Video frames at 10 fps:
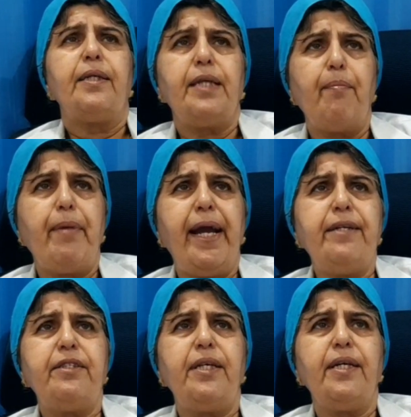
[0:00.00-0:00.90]
The
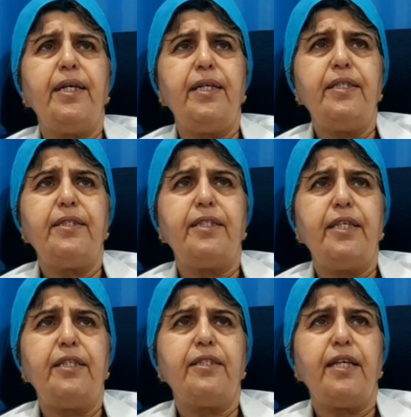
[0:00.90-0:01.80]
main thing is
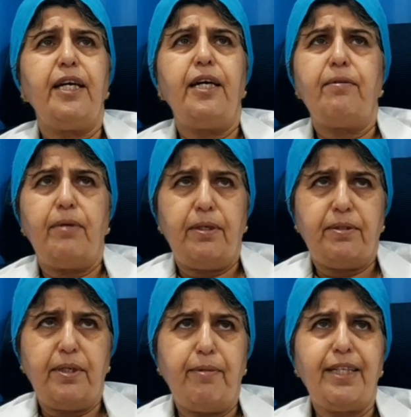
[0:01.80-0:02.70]
this
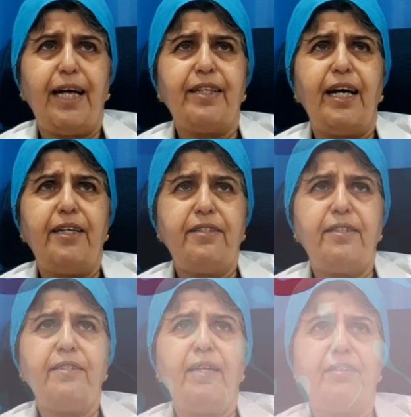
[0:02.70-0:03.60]
semen analysis